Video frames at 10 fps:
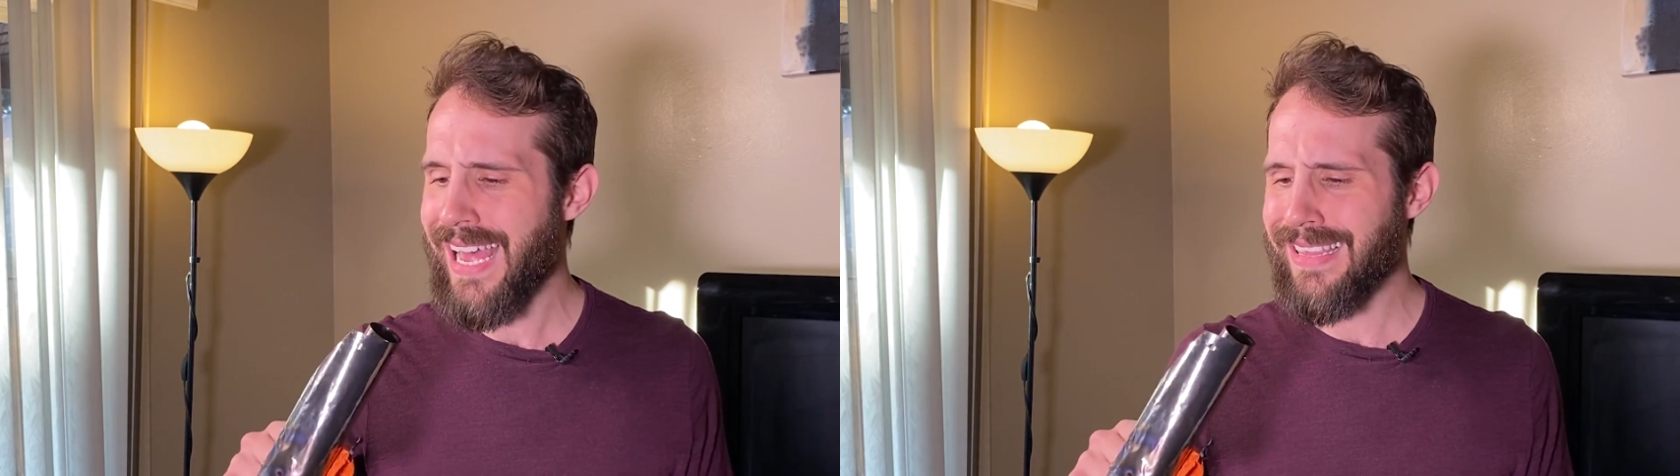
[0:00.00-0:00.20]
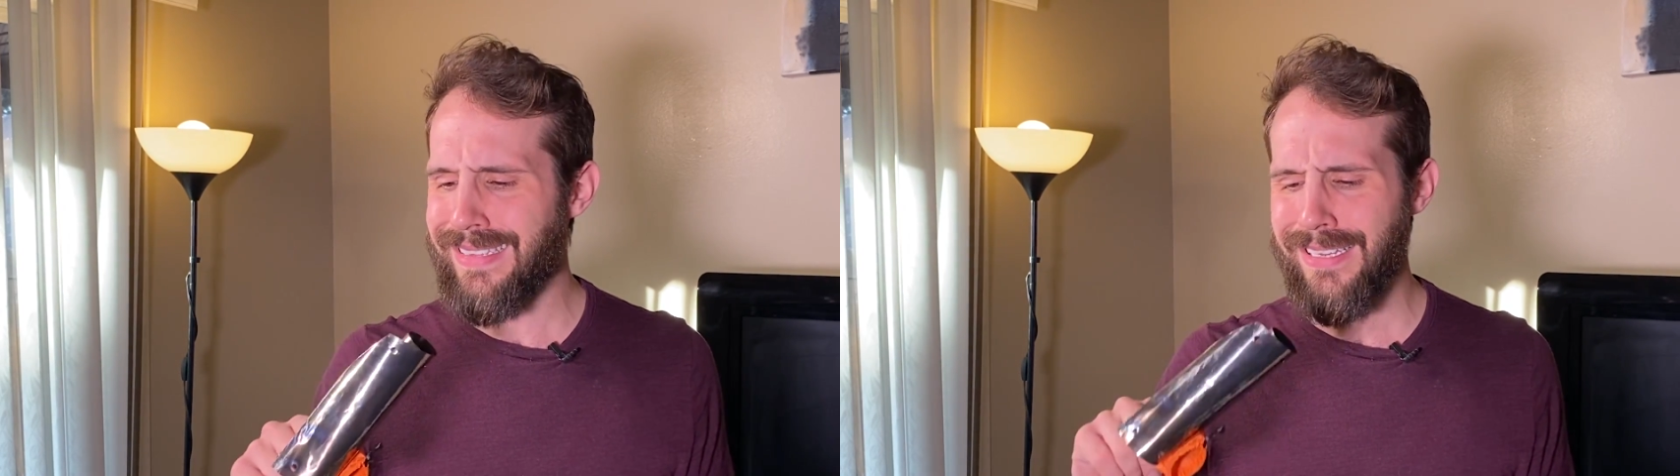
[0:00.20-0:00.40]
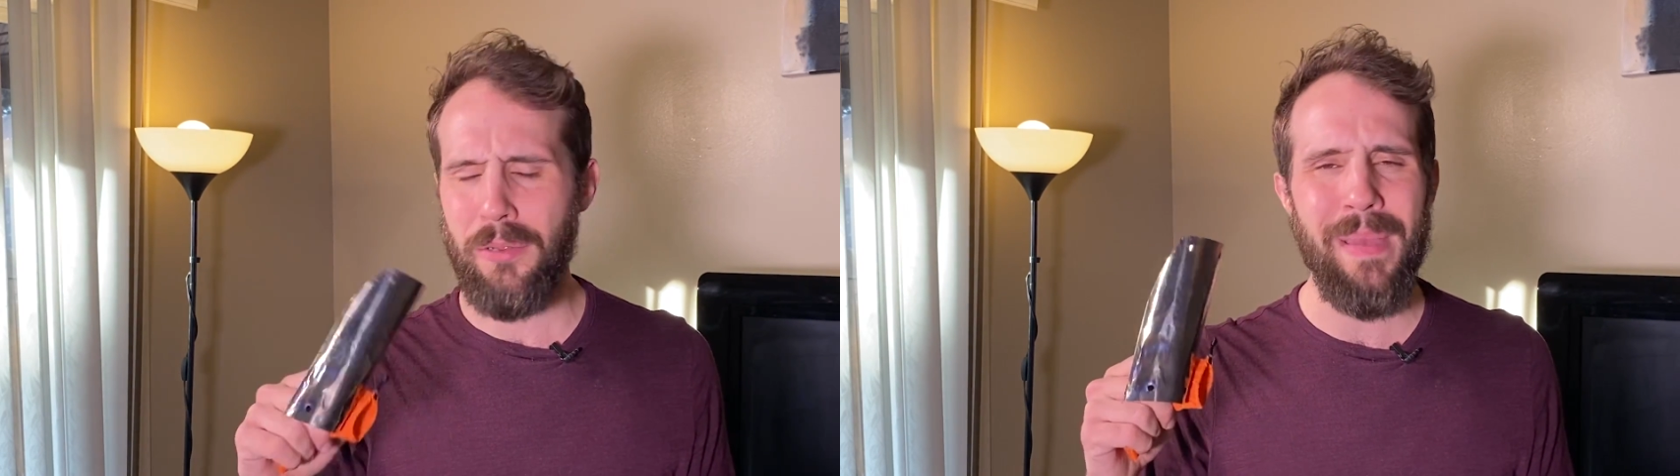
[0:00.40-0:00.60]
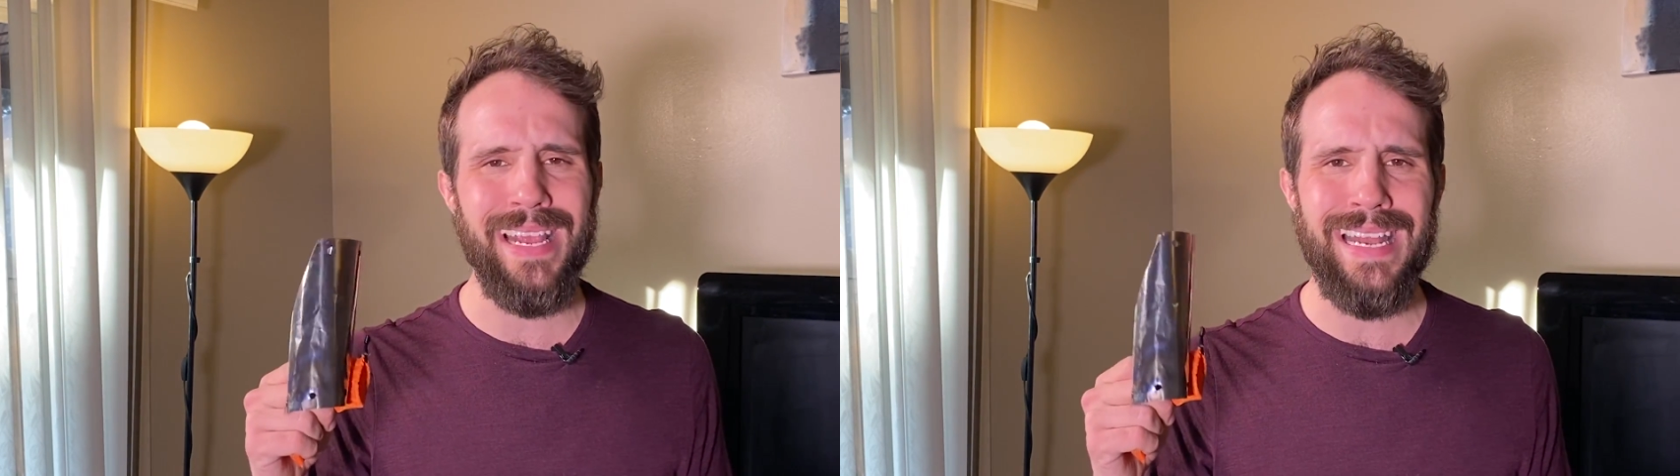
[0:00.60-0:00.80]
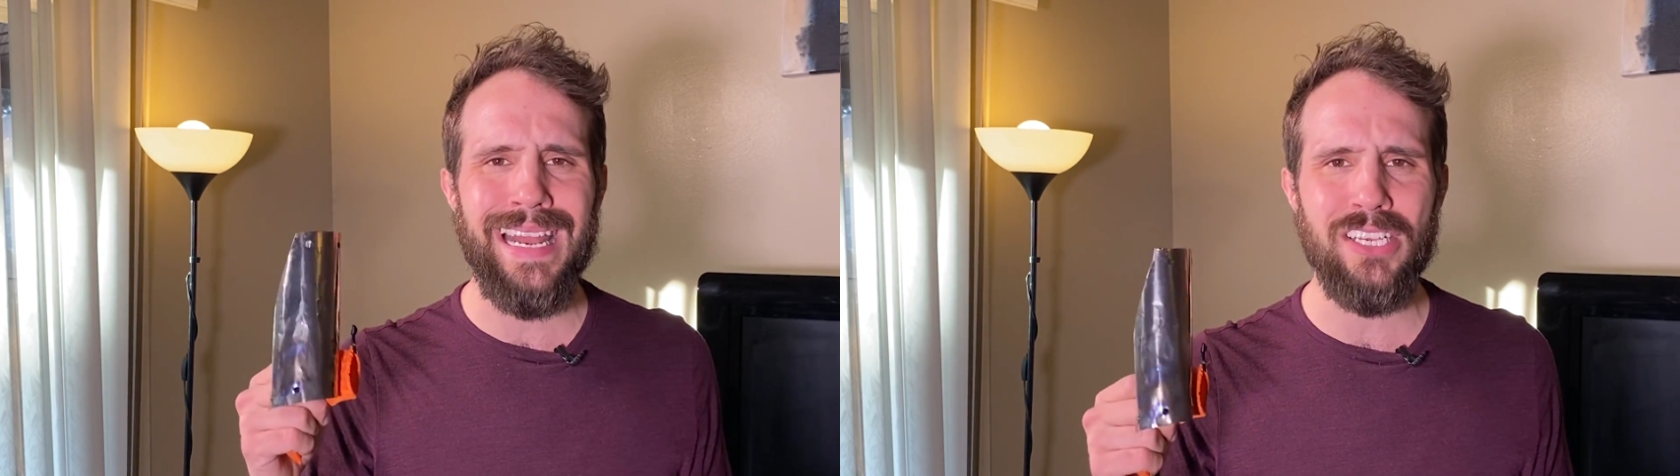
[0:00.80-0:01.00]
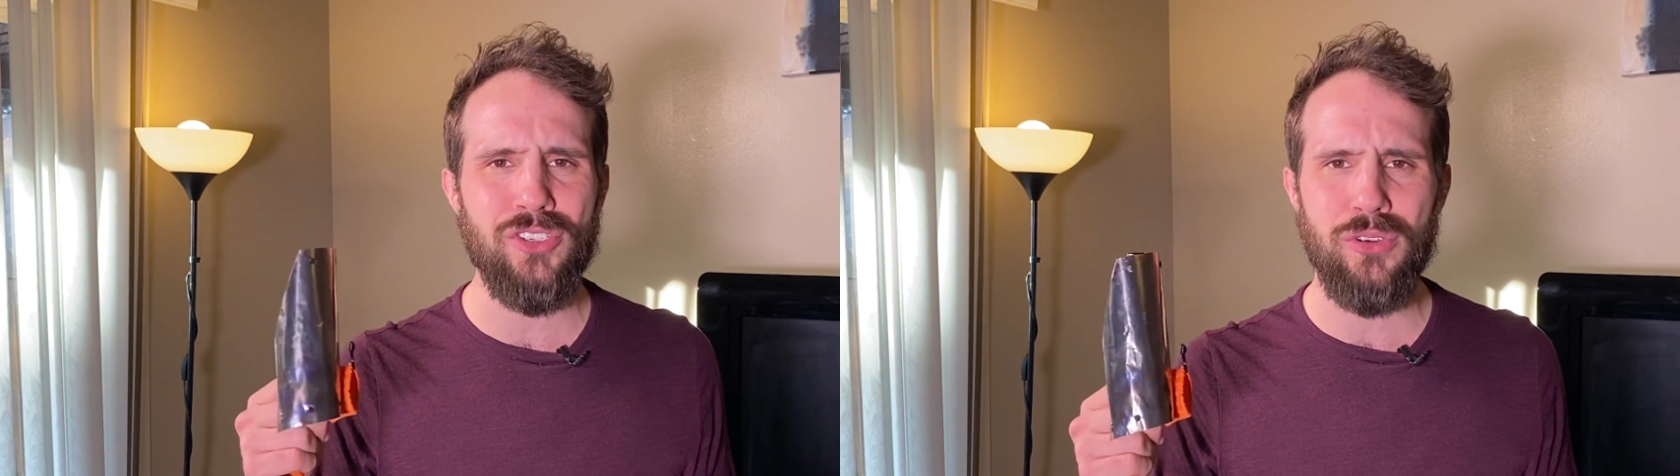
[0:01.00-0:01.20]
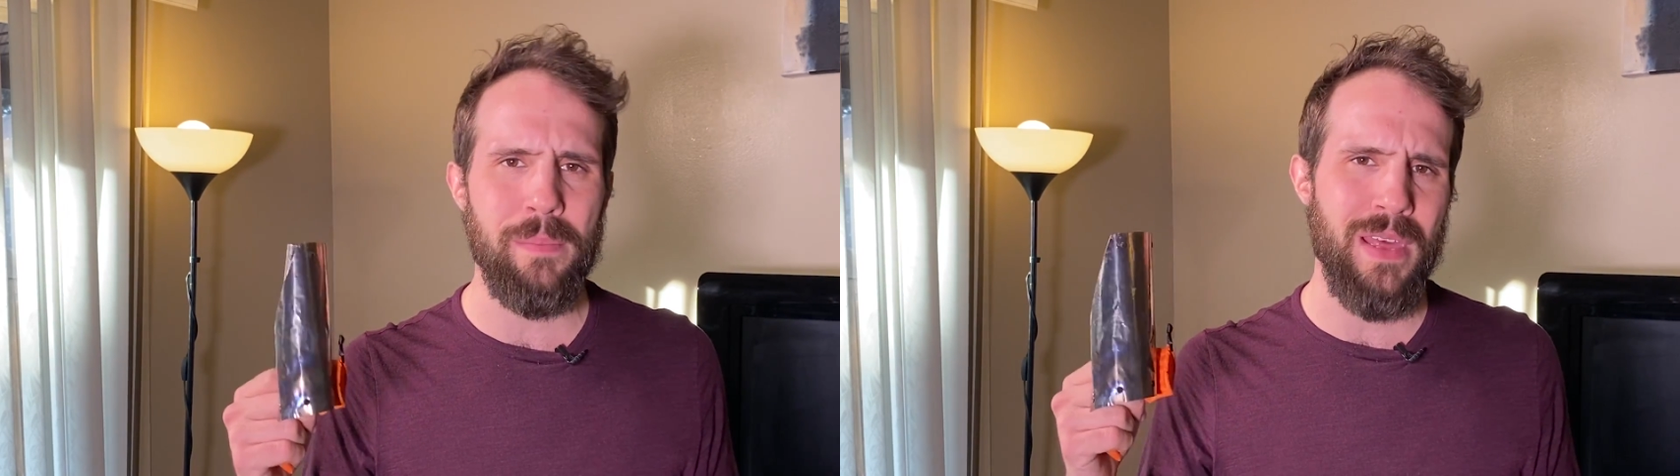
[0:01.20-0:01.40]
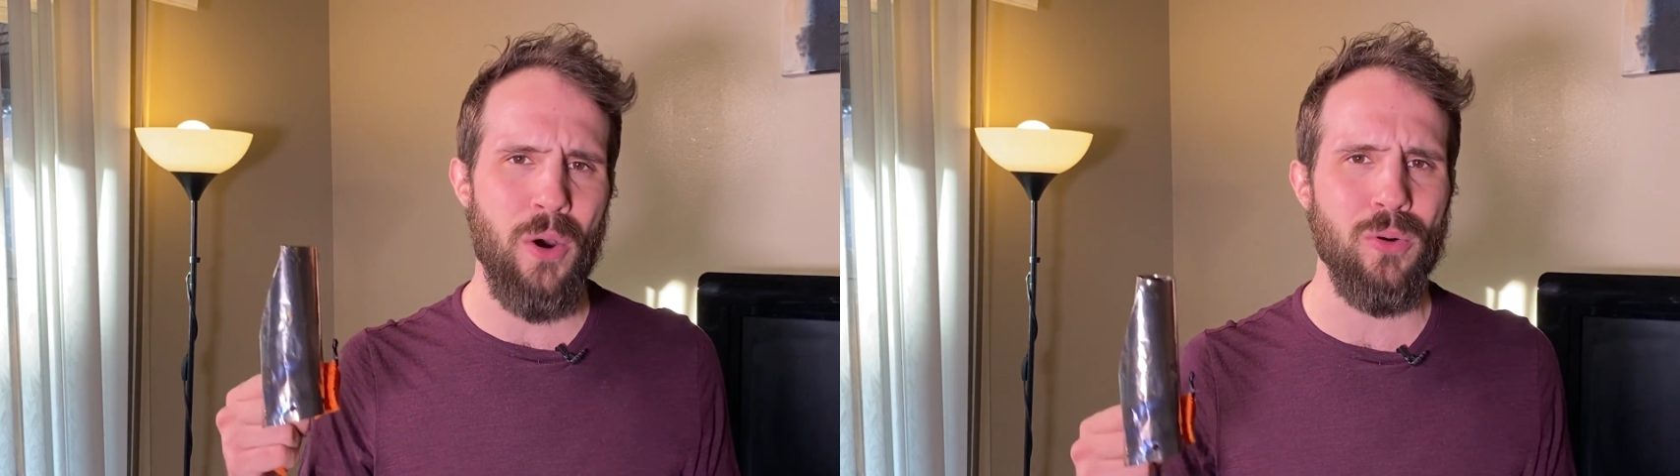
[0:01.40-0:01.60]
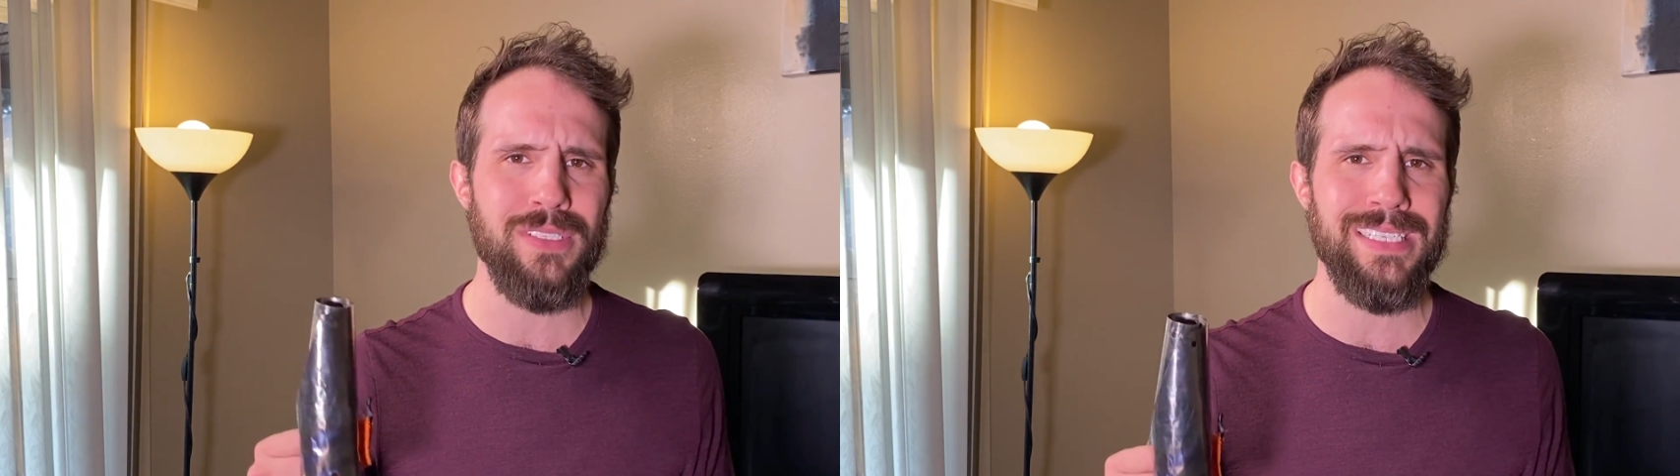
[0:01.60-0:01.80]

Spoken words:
the little magnetic strip that holds